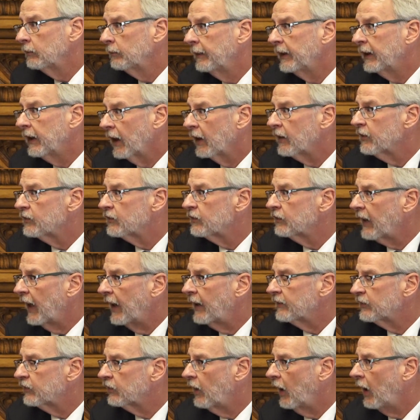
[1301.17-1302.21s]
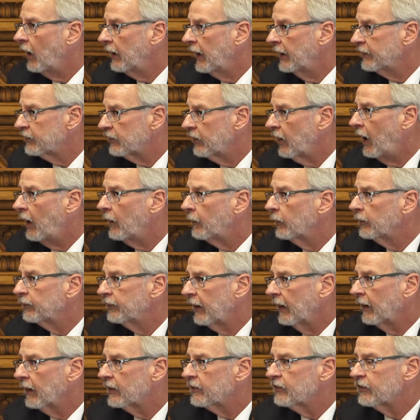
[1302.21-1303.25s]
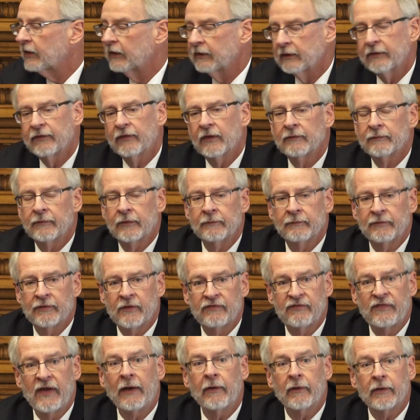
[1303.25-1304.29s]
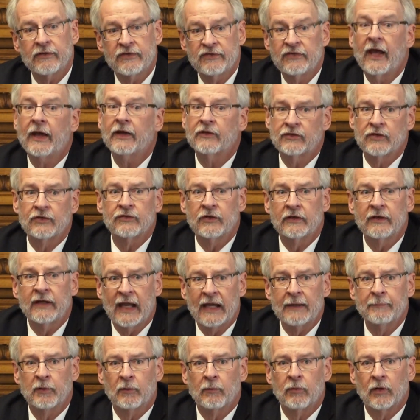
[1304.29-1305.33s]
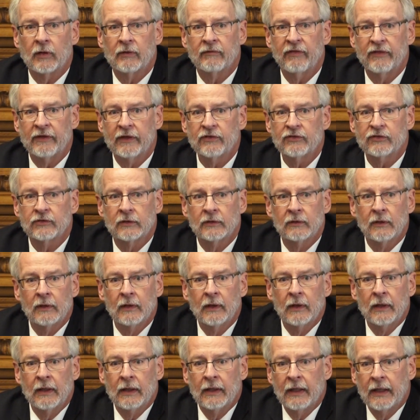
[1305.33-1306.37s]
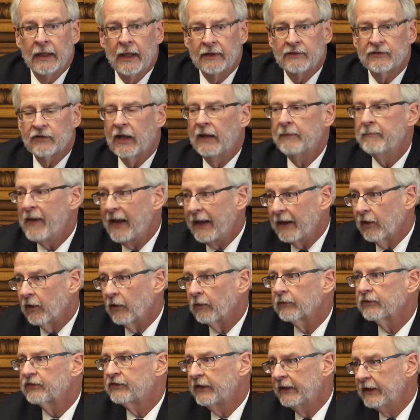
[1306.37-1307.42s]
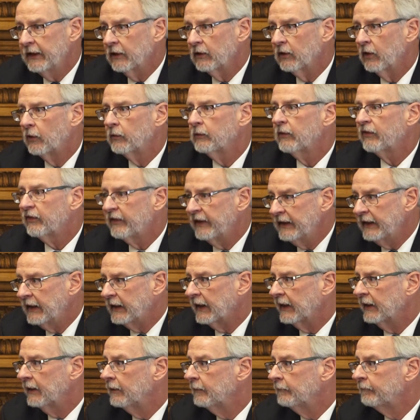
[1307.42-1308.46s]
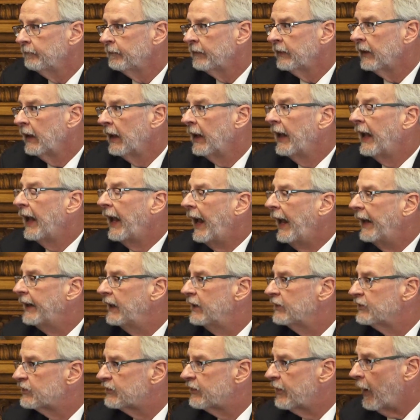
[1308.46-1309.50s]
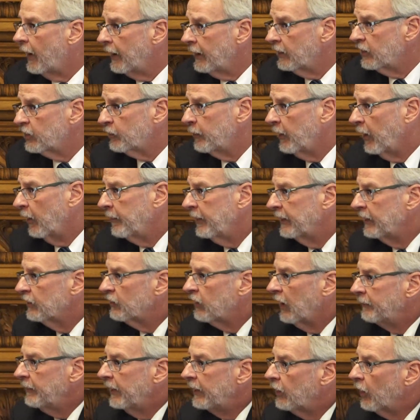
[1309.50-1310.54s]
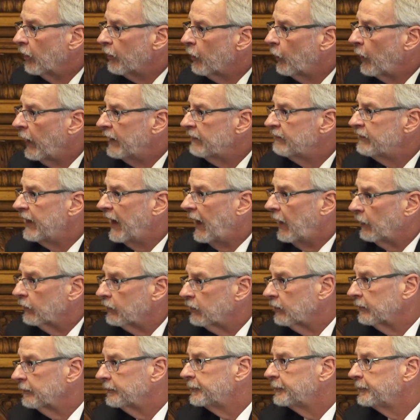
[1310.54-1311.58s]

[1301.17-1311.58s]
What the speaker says: because as Kant will tell us, the fairer sex is incapable of this. It's a male sitting alone thinking, and his thought experiment is, let me go the way of doubt,